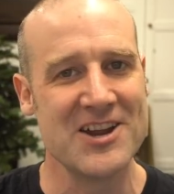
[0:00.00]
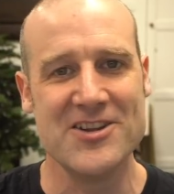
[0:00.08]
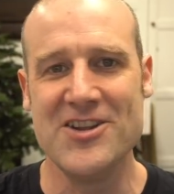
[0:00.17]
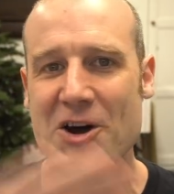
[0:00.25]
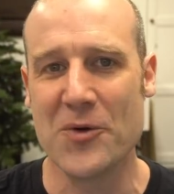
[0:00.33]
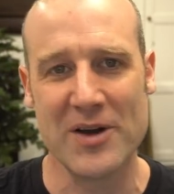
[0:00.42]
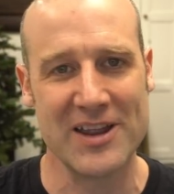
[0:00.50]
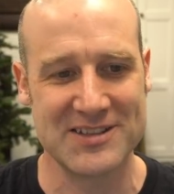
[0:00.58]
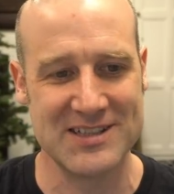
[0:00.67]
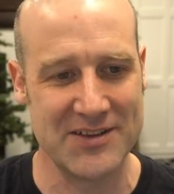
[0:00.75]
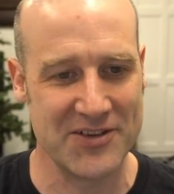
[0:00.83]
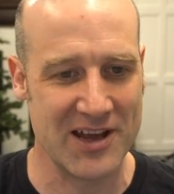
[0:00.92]
No one else
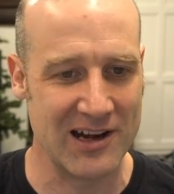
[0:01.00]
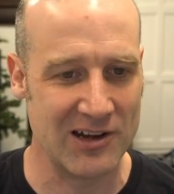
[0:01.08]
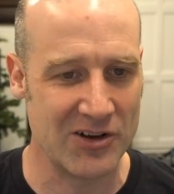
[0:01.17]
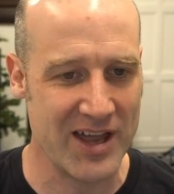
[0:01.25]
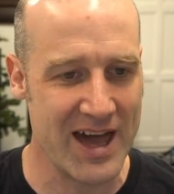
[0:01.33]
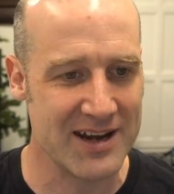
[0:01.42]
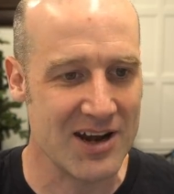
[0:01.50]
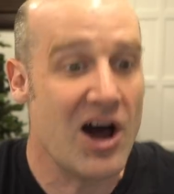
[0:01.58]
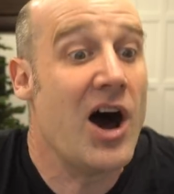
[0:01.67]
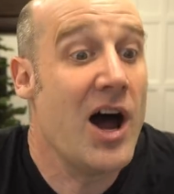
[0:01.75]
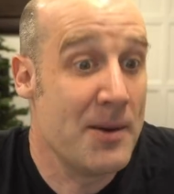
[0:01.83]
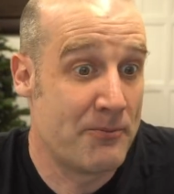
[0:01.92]
is ever gonna look at it.
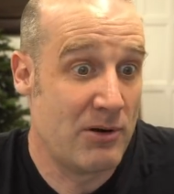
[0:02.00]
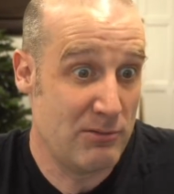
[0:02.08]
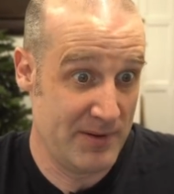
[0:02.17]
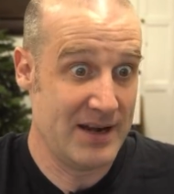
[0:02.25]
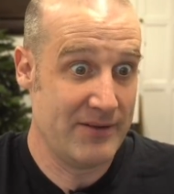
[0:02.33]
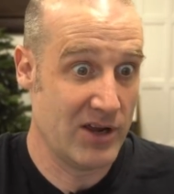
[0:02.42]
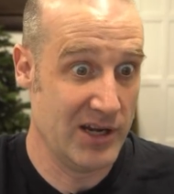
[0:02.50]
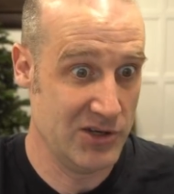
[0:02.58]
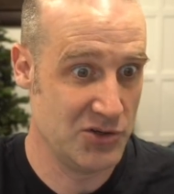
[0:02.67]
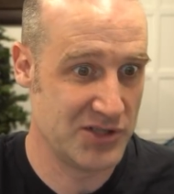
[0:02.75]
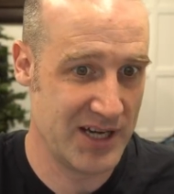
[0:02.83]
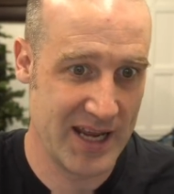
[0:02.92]
I'm probably never gonna
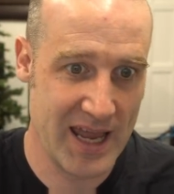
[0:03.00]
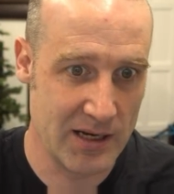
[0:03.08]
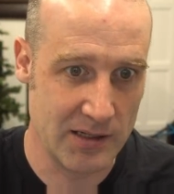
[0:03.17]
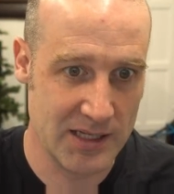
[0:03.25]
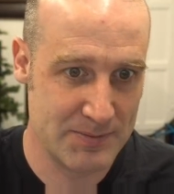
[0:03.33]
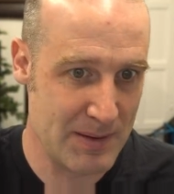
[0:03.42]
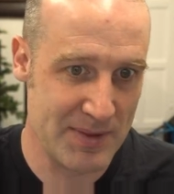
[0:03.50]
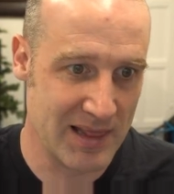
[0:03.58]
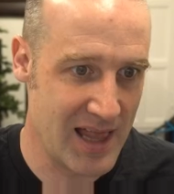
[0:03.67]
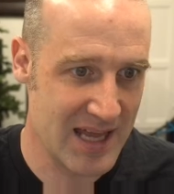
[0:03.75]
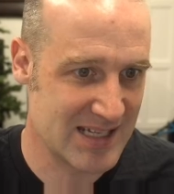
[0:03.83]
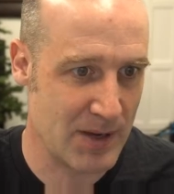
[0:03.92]
use it again. This may be the
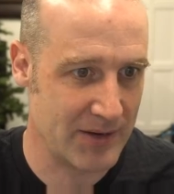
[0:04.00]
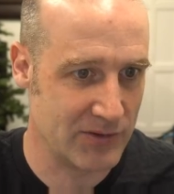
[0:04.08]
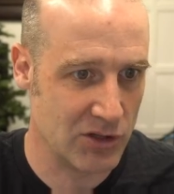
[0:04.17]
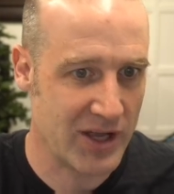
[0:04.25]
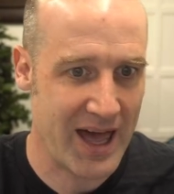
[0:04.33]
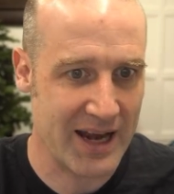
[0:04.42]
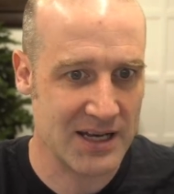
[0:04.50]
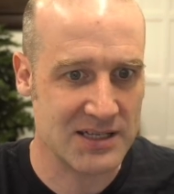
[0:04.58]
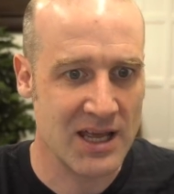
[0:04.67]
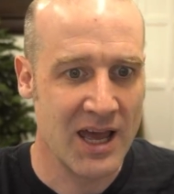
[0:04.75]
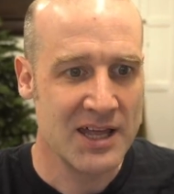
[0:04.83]
last time I ever look at it.